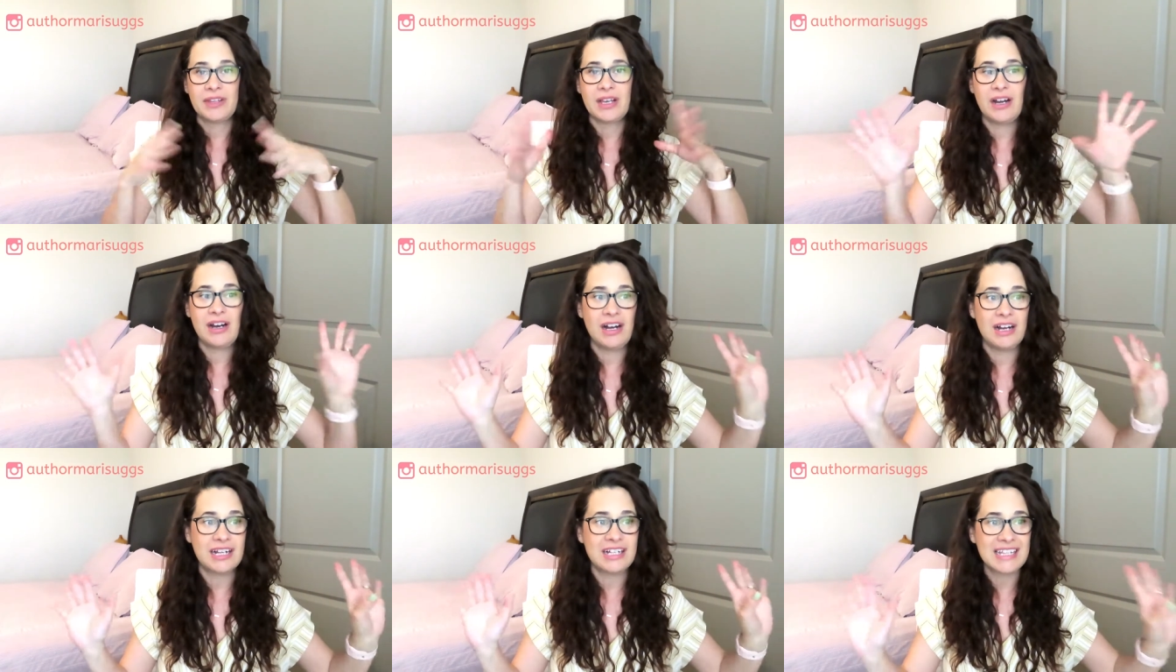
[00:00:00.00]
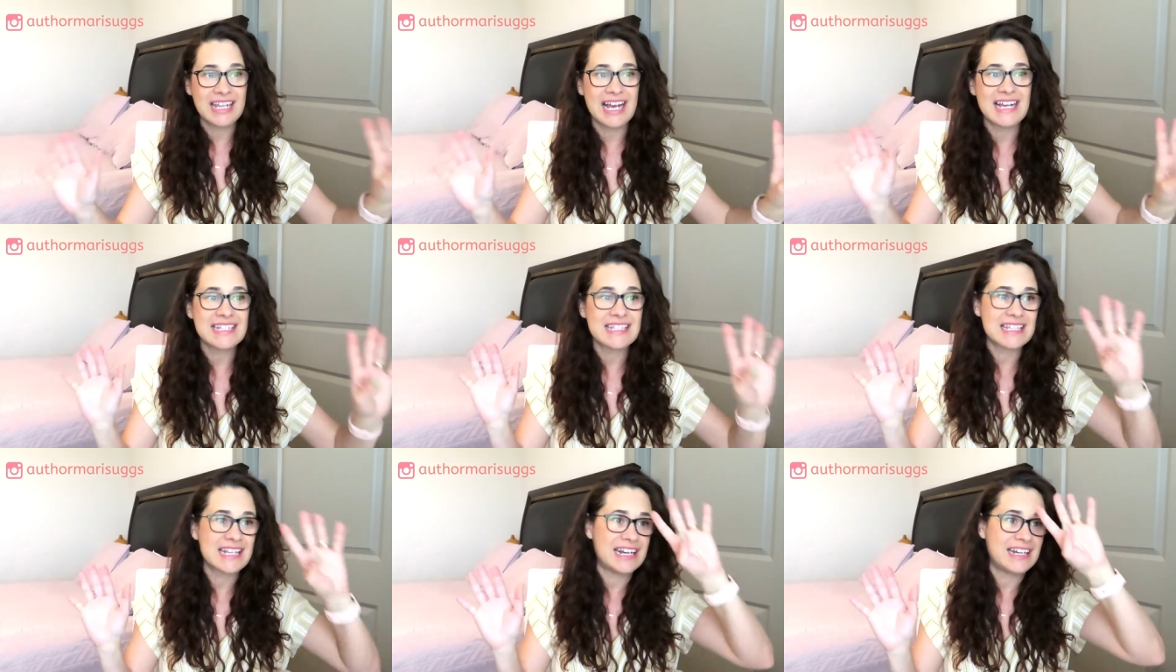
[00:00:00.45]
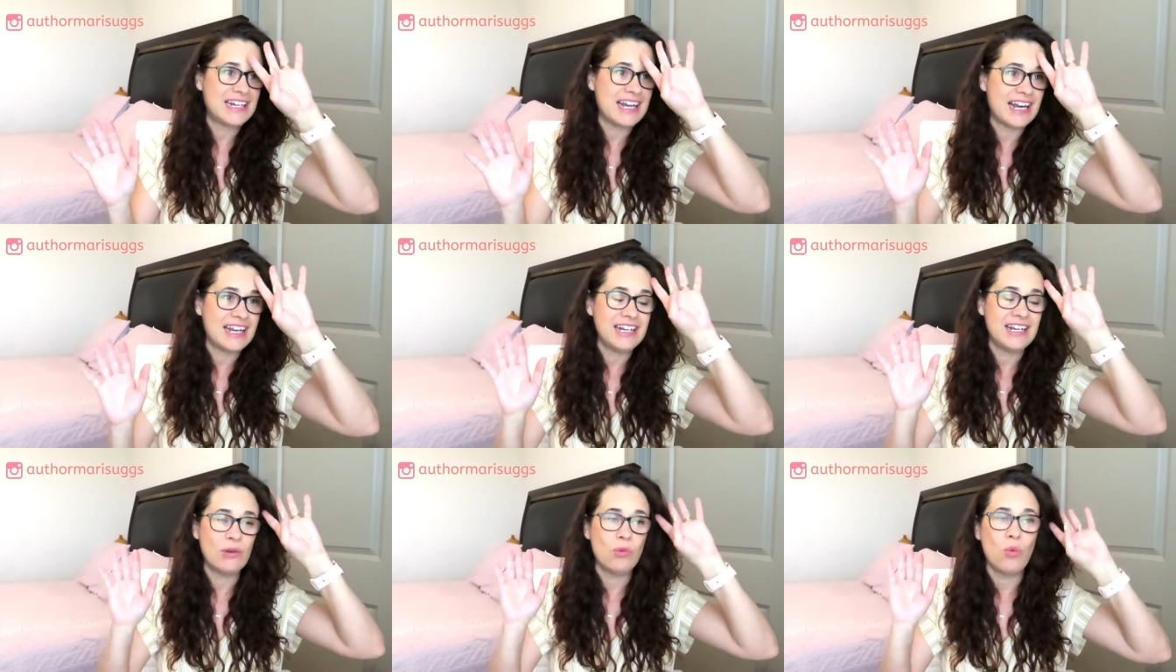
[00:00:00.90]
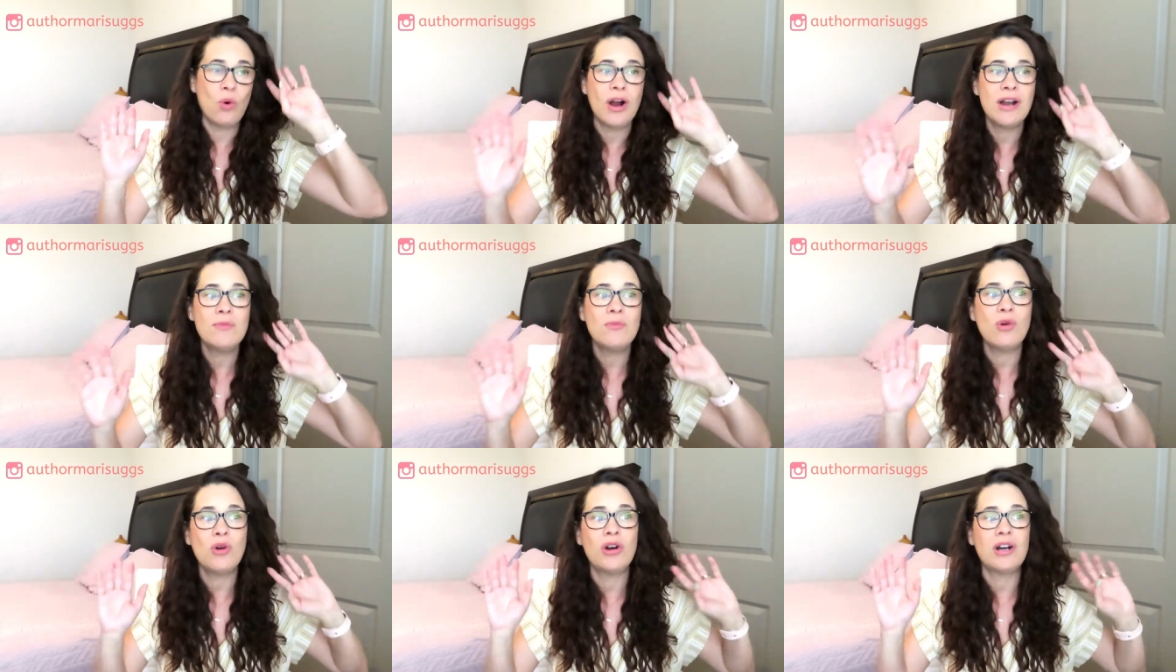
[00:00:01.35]
uh, class that I, I needed
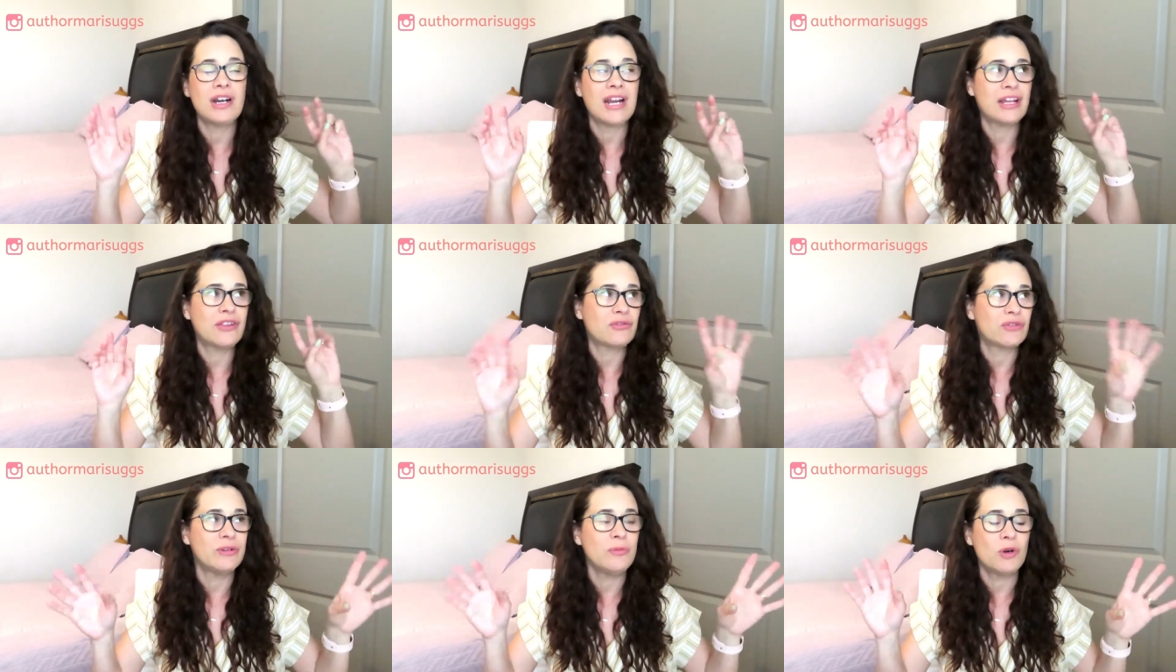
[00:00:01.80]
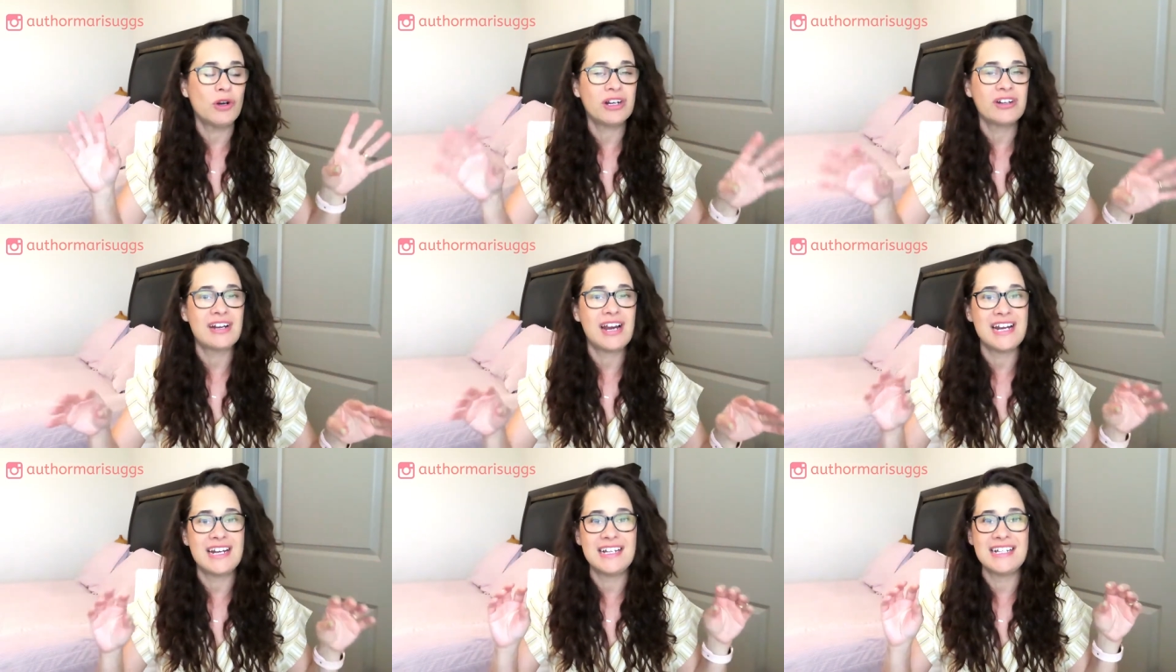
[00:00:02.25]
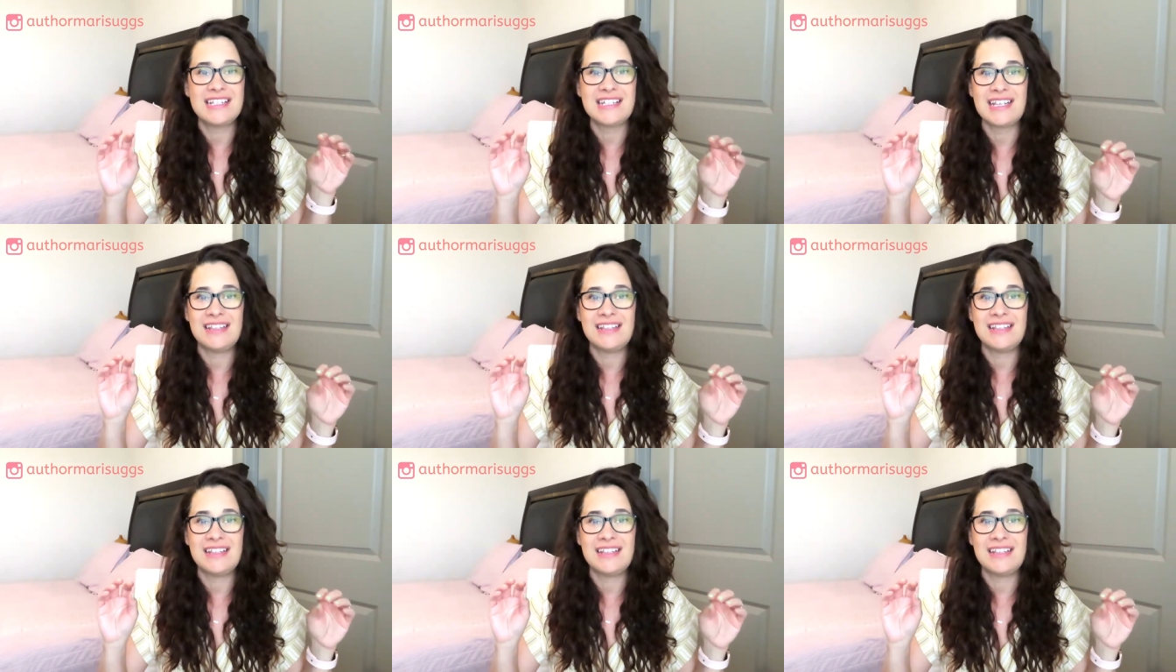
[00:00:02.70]
one more, like three more credits,